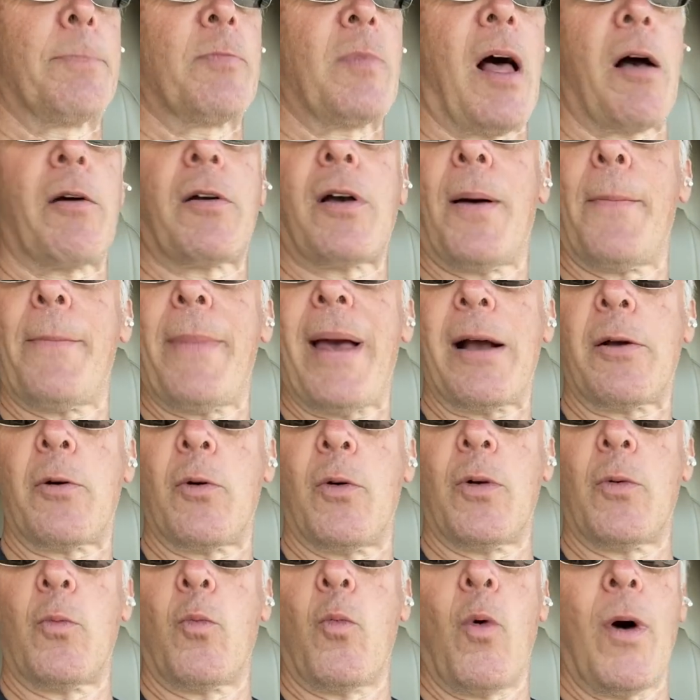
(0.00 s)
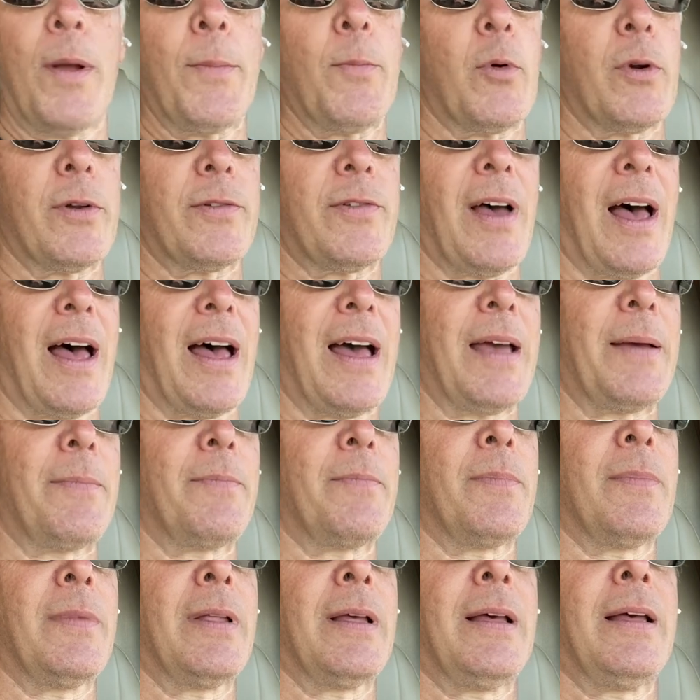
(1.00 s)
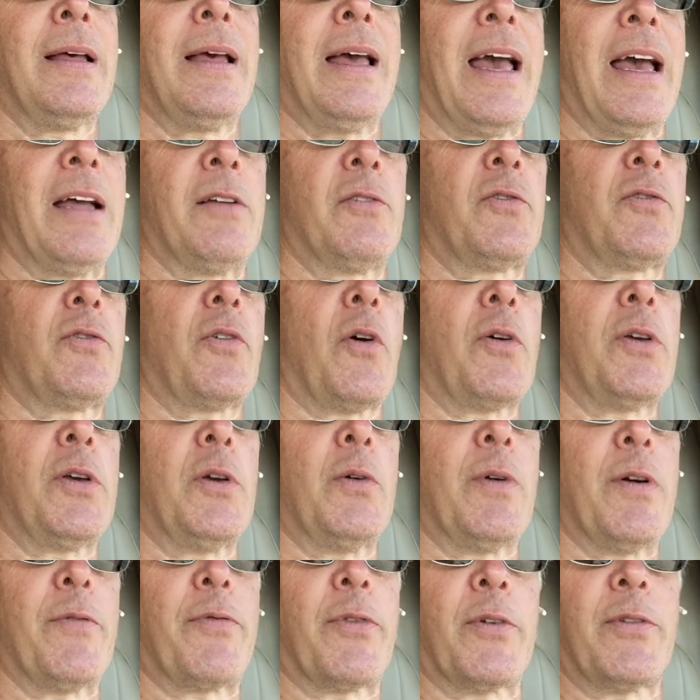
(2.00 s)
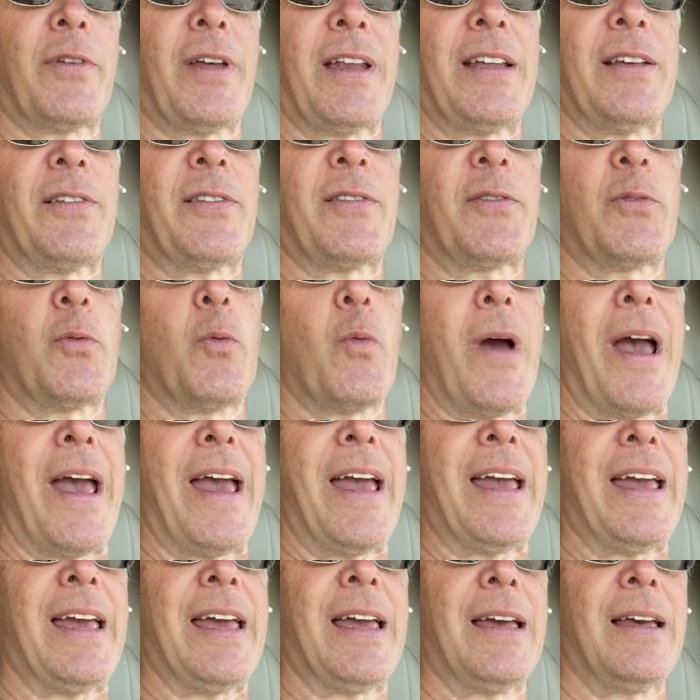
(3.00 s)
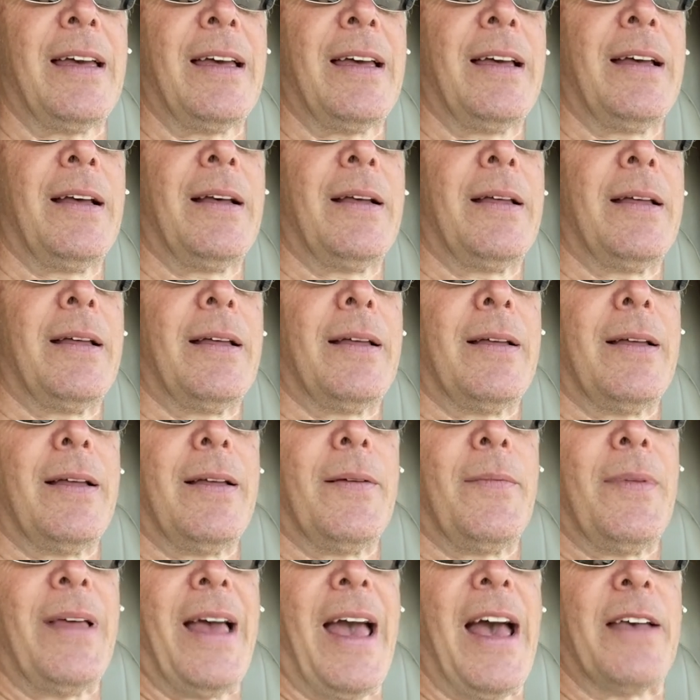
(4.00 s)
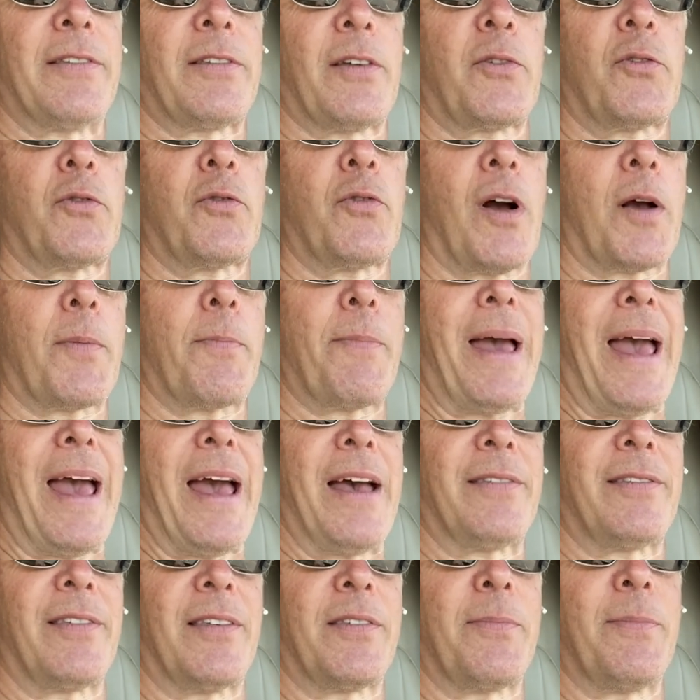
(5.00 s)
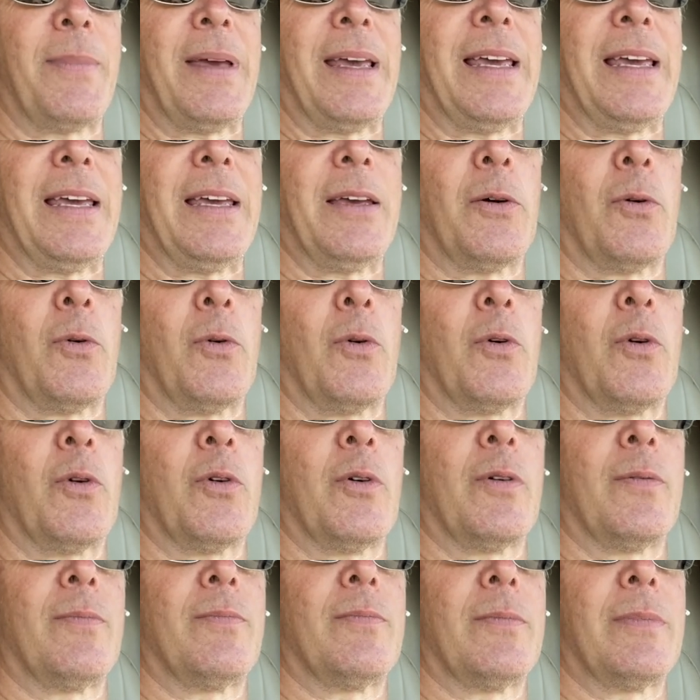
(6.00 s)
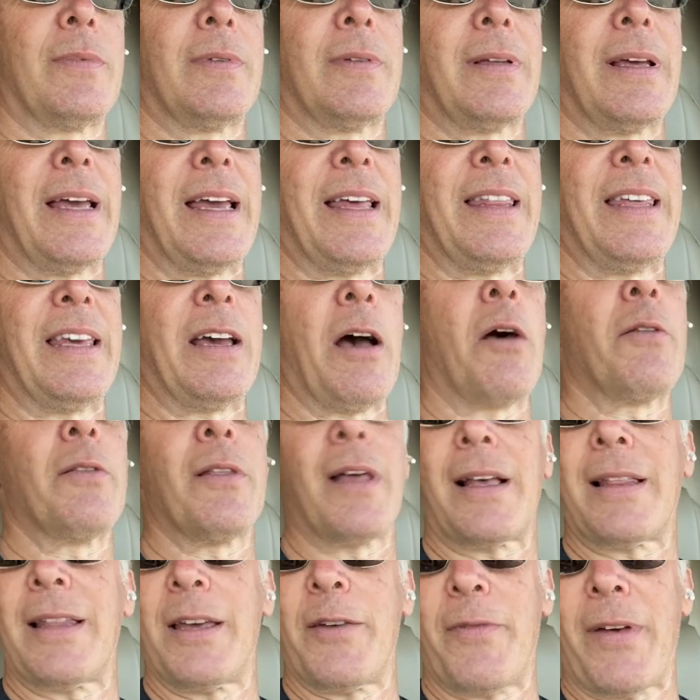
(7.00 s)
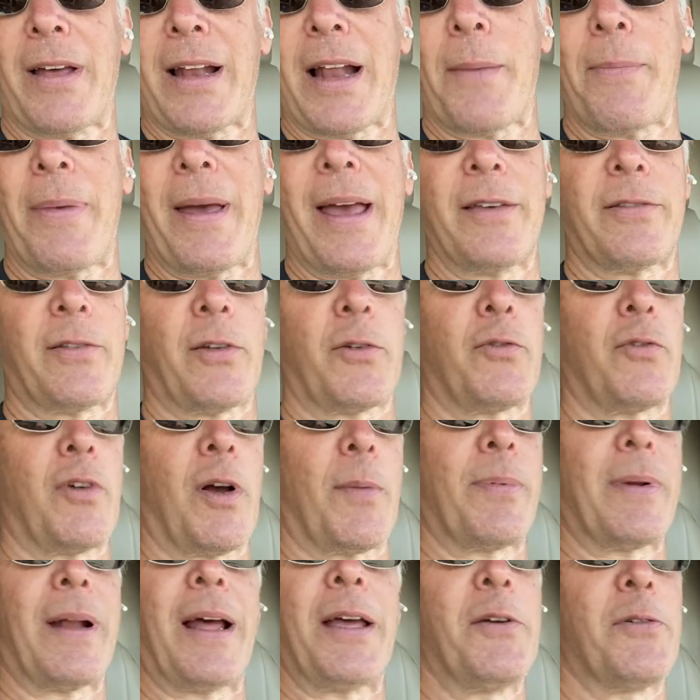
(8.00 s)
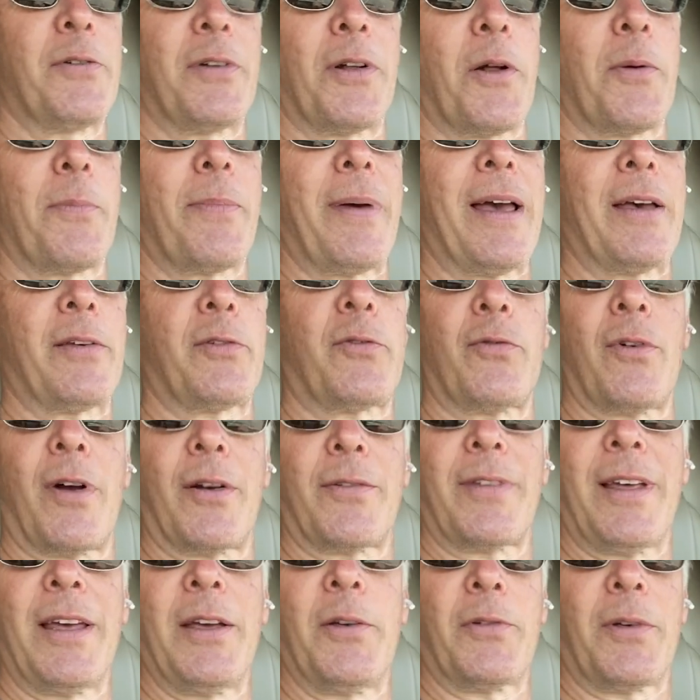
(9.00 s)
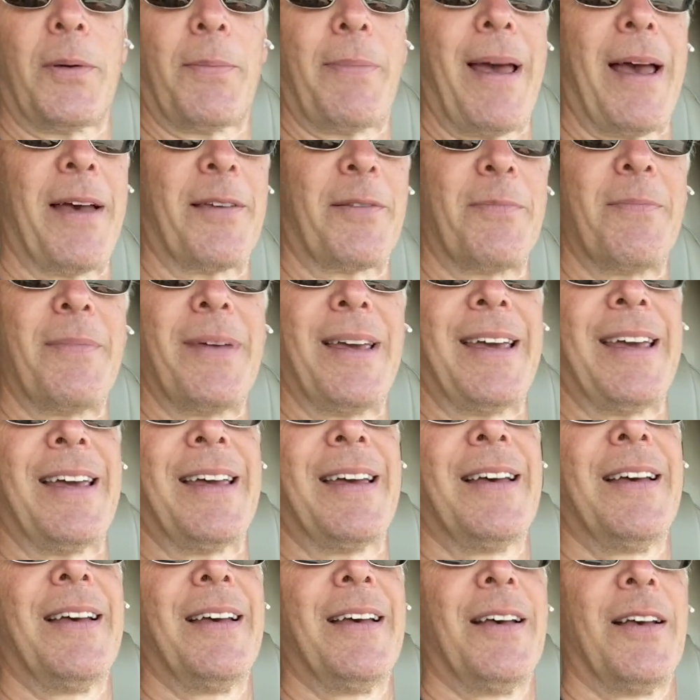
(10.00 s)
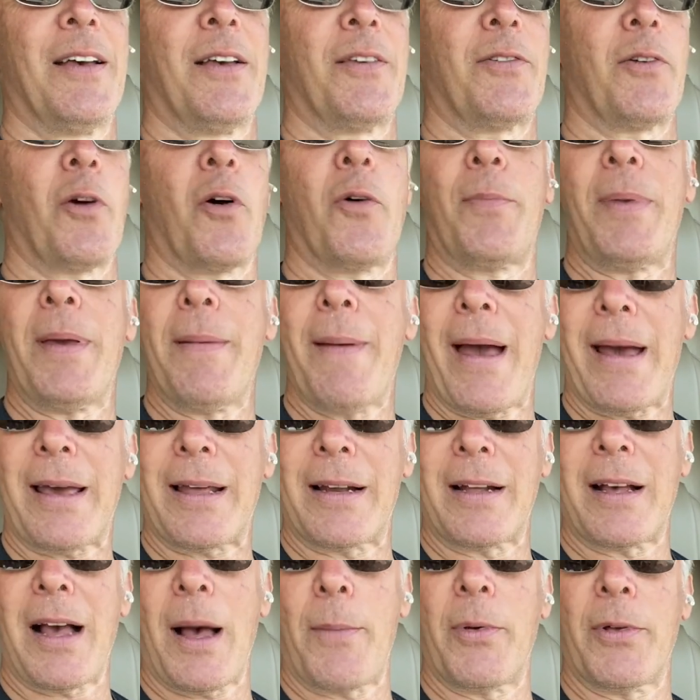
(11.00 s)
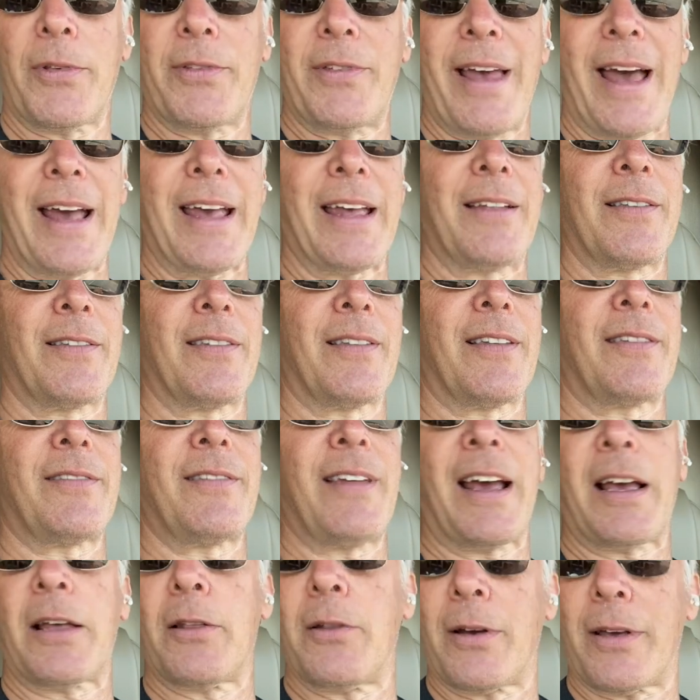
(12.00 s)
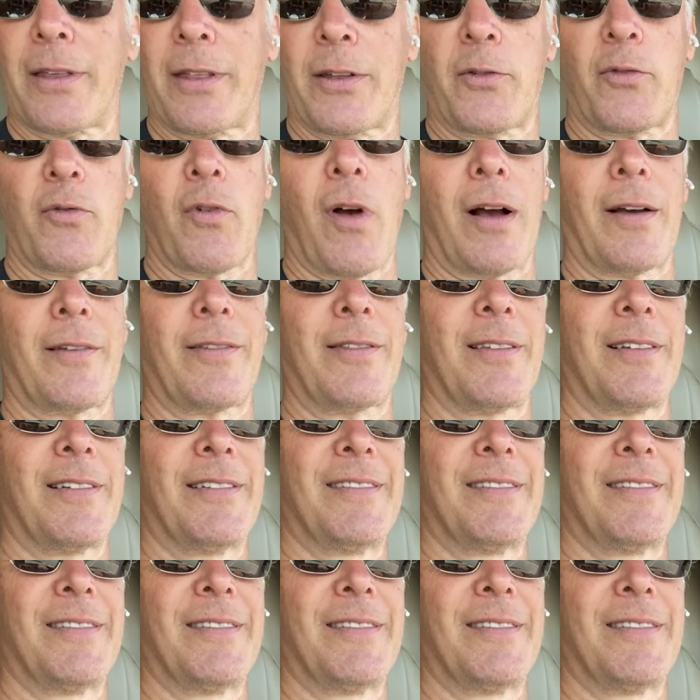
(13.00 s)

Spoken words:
I'll come back on one more time and show you if there's any sway as a truck passes me, or in the unlikely event I pass a truck, but I usually don't pass trucks, they usually pass me. So be back in a couple seconds, let's take a look at the trucks.